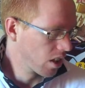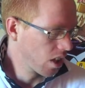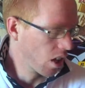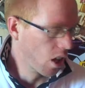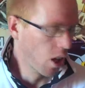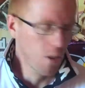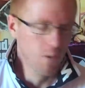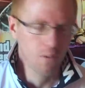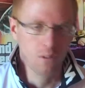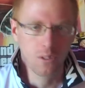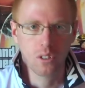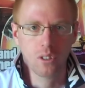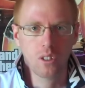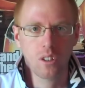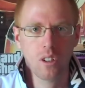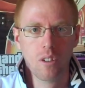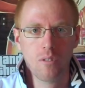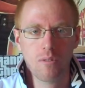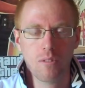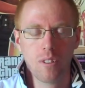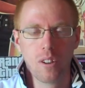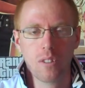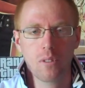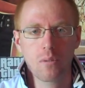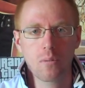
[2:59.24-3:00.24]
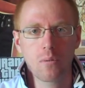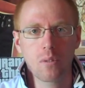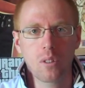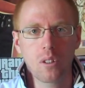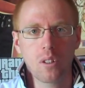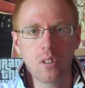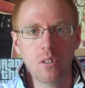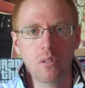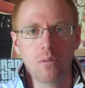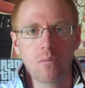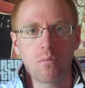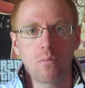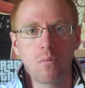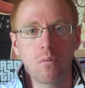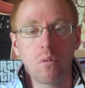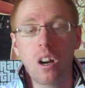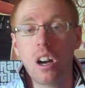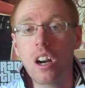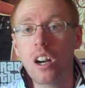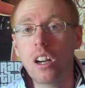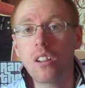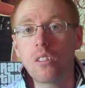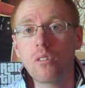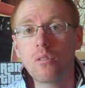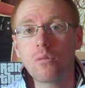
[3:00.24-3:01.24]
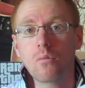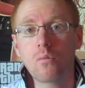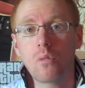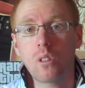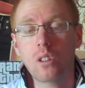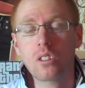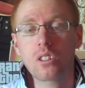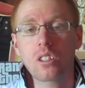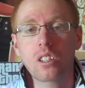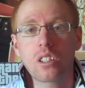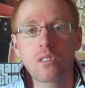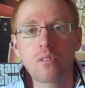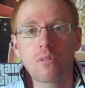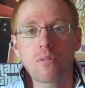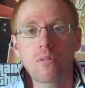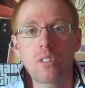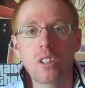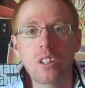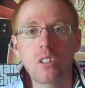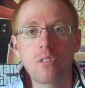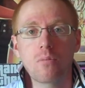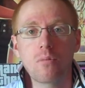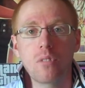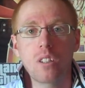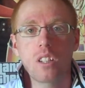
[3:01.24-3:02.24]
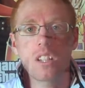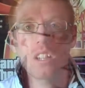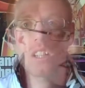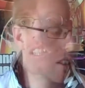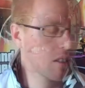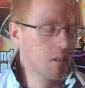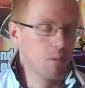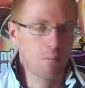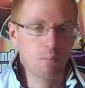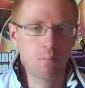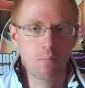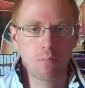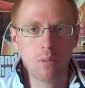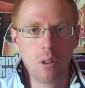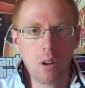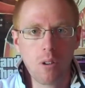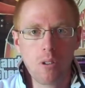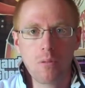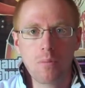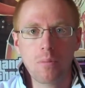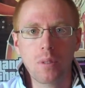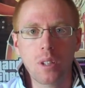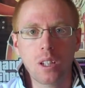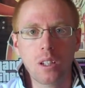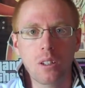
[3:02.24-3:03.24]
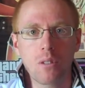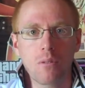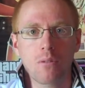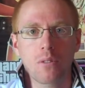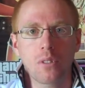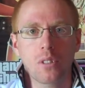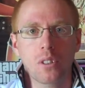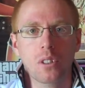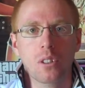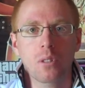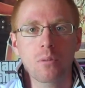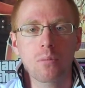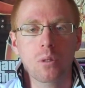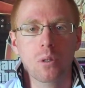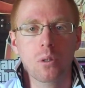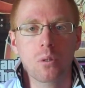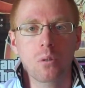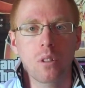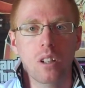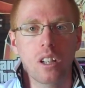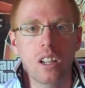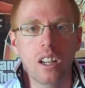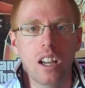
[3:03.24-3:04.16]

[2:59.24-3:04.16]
Overall, a very worthwhile watching film, really. Probably pick it up for a couple of quid